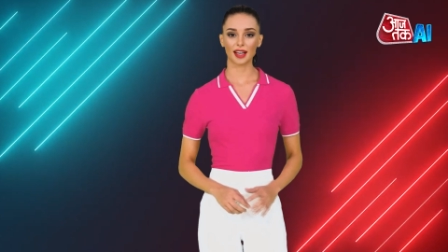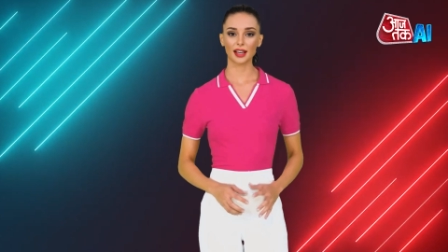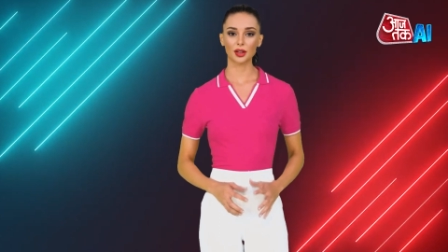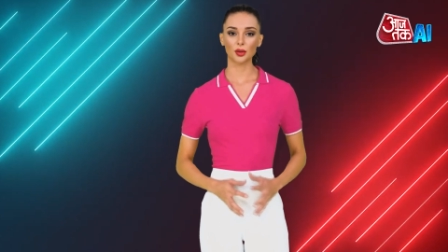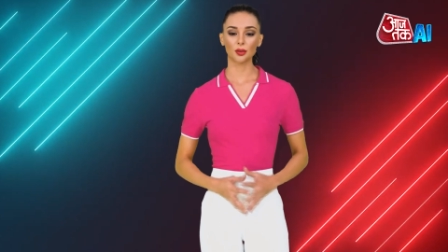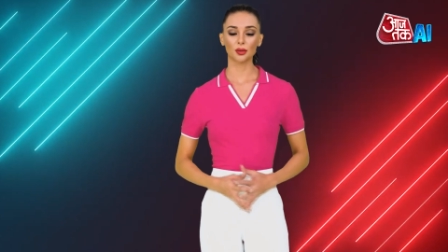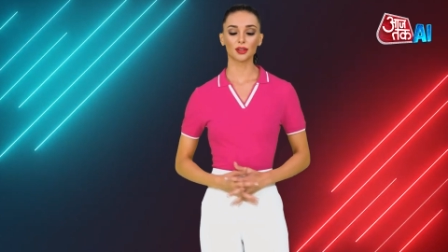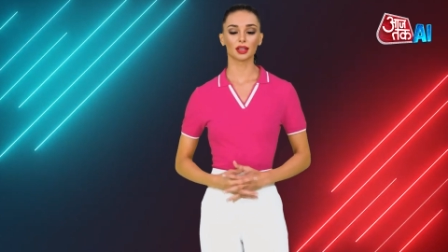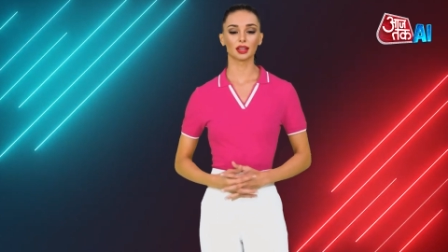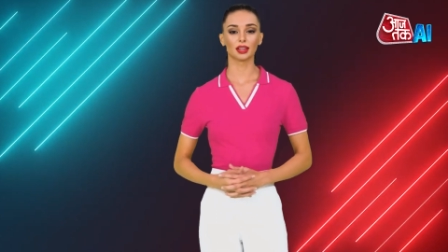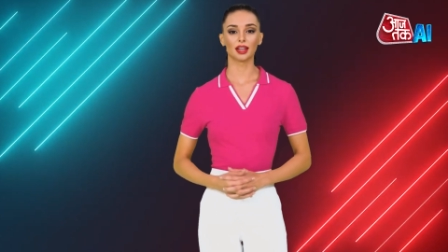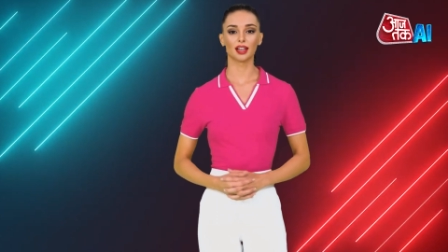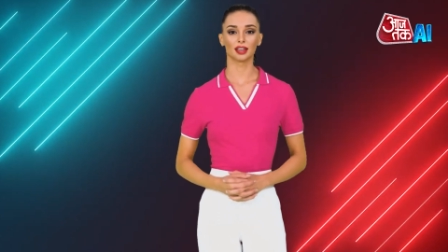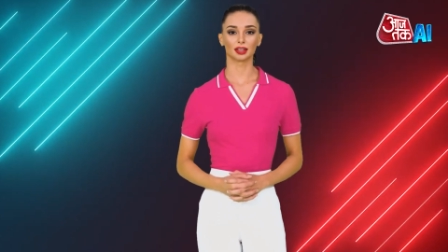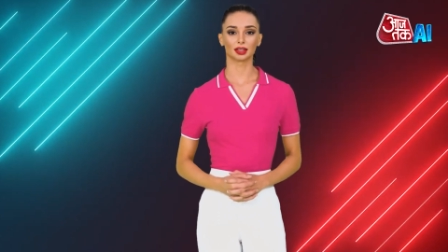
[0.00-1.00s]
Hello,
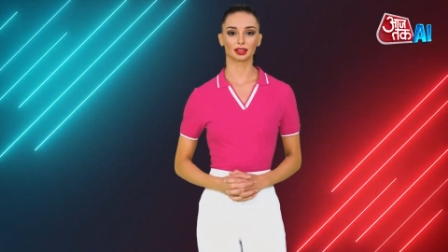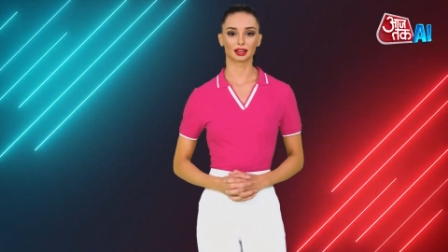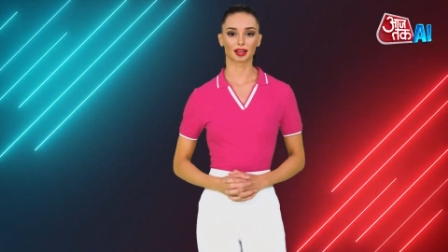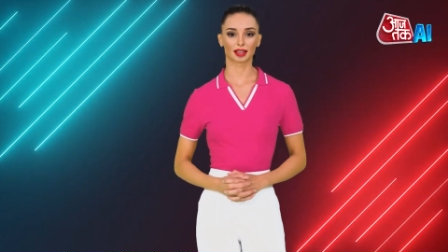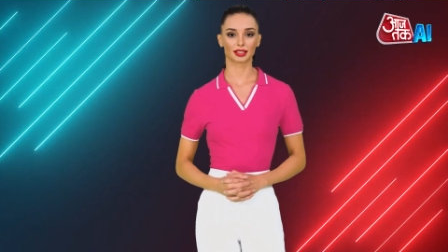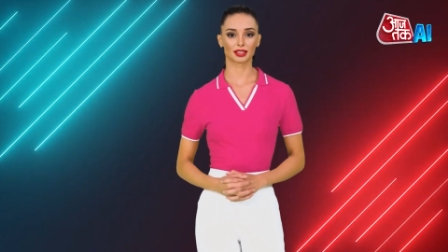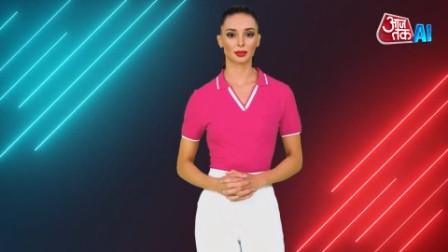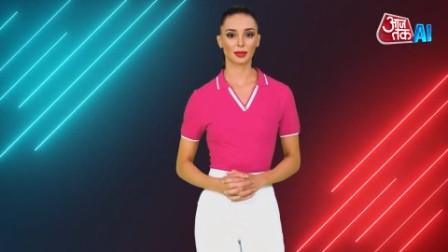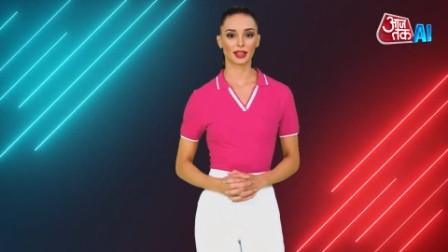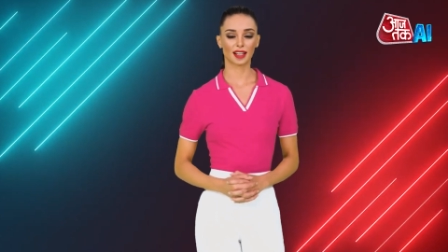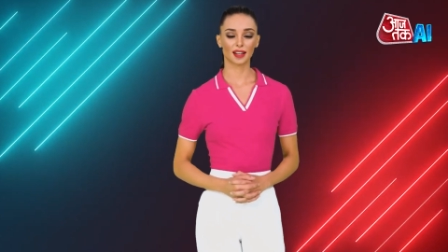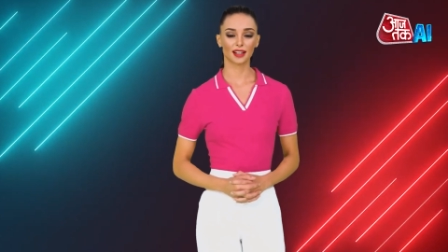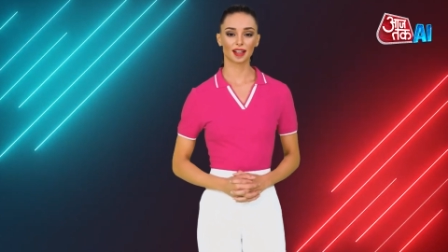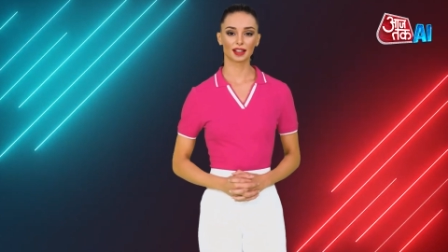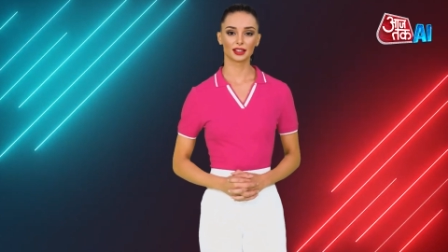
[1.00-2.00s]
I am
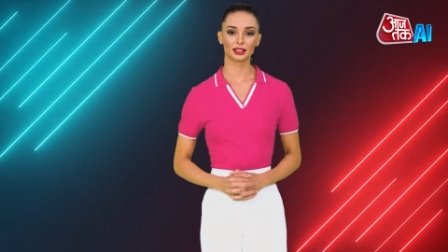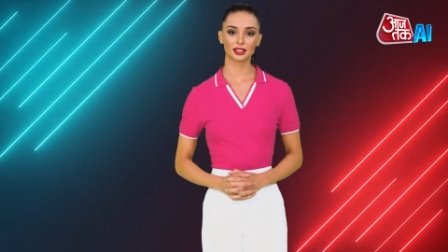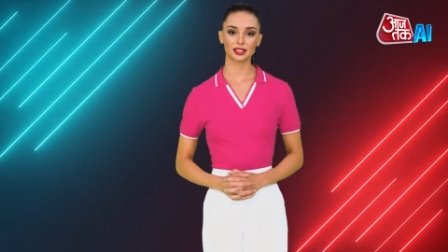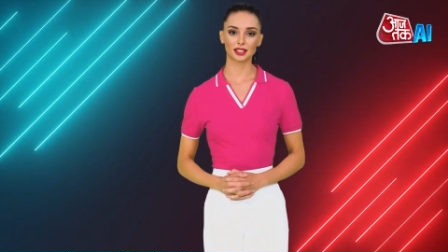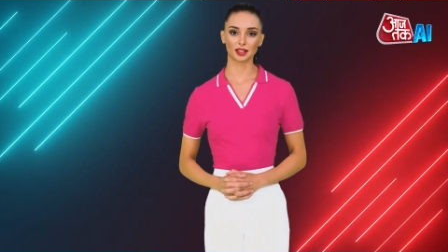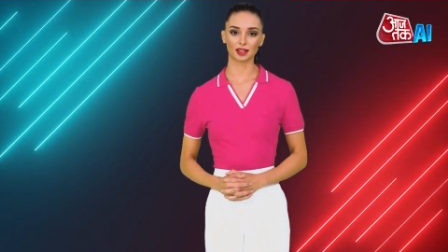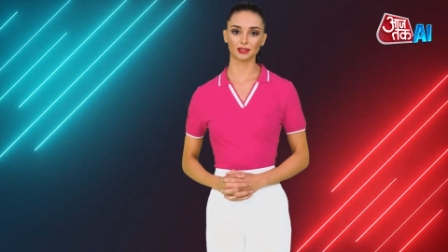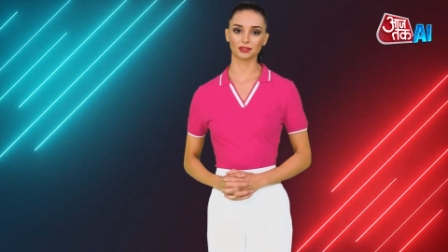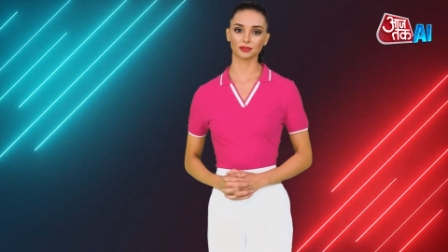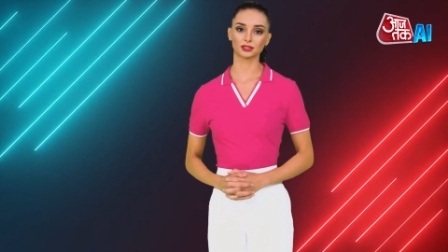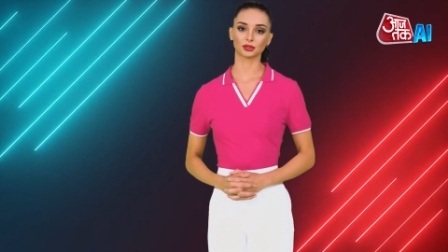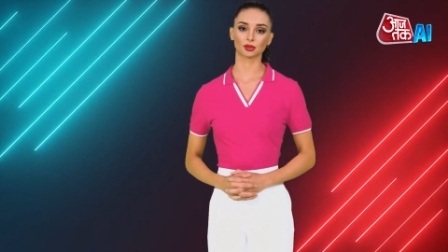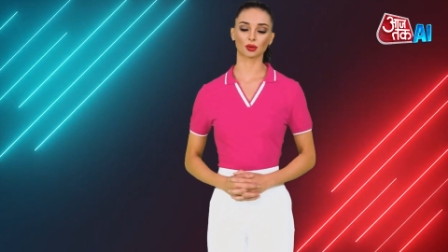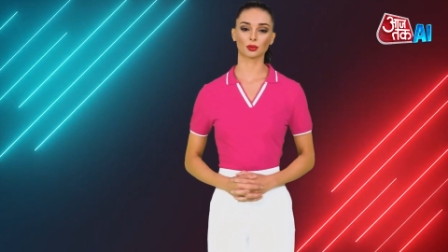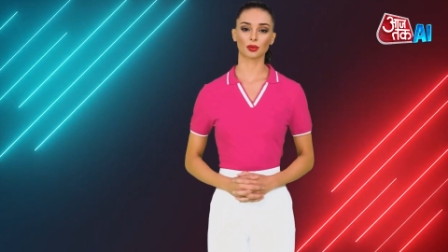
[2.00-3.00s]
AI Anchor Sana.
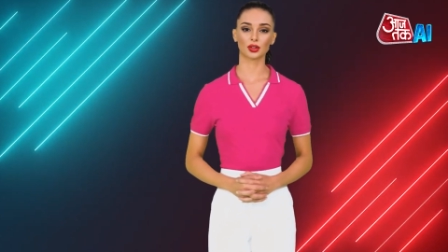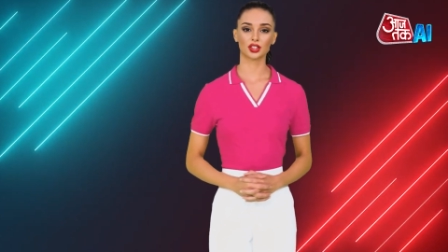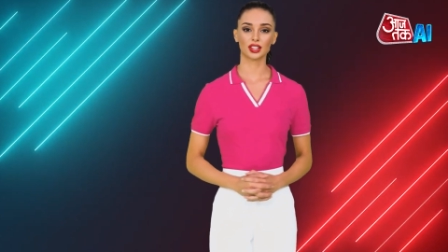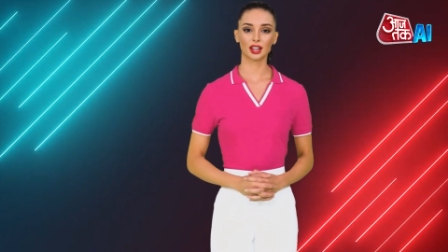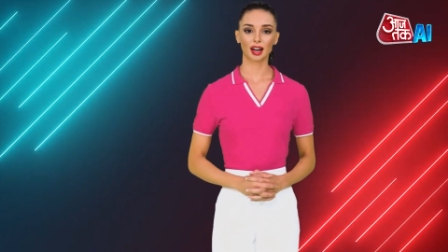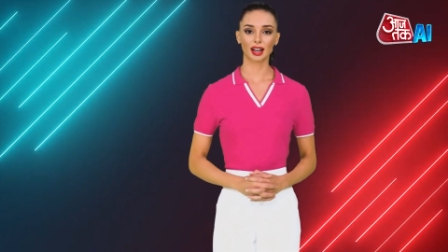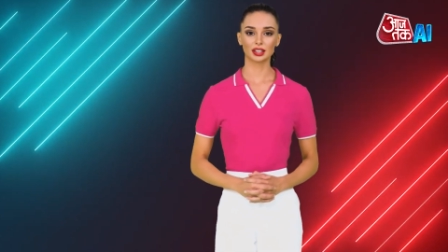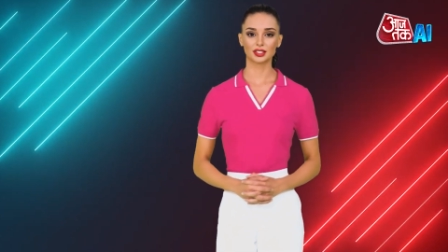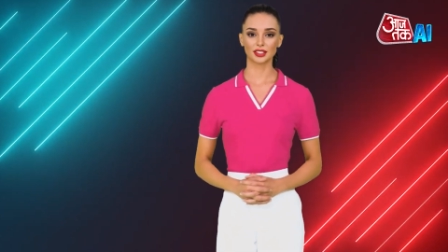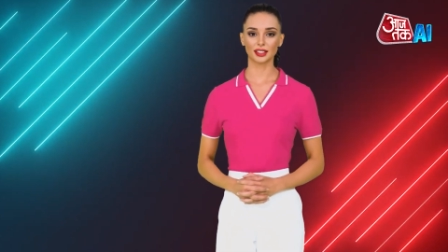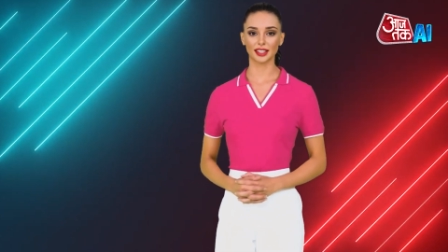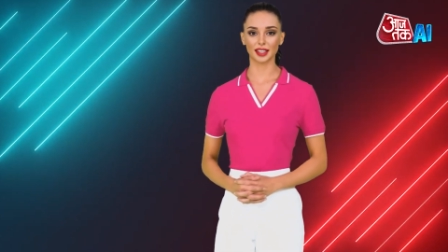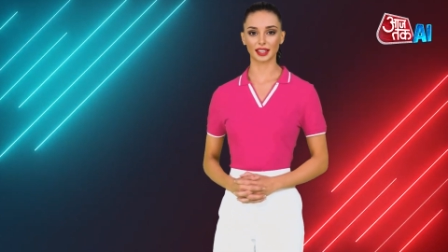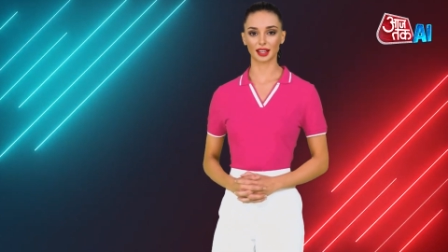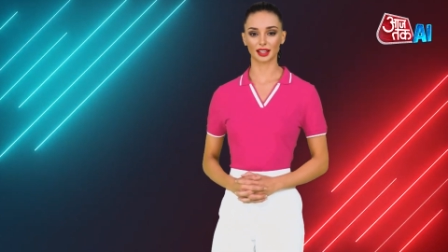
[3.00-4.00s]
You are watching Aaj
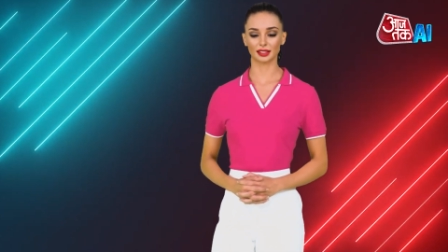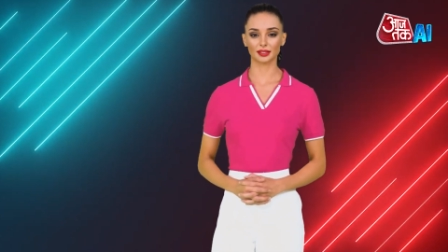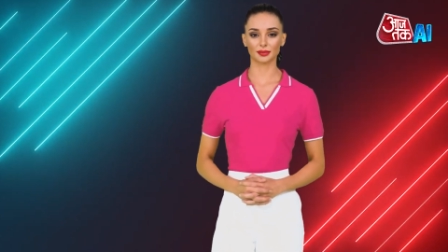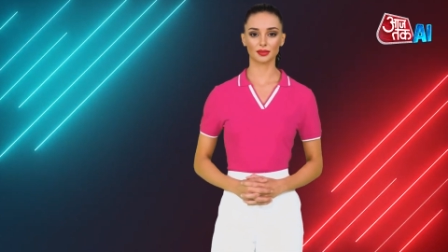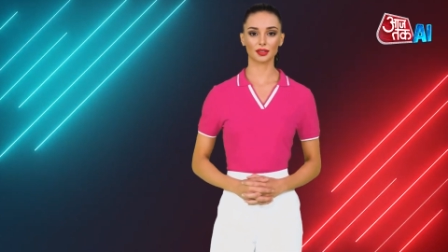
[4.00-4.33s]
Tak AI.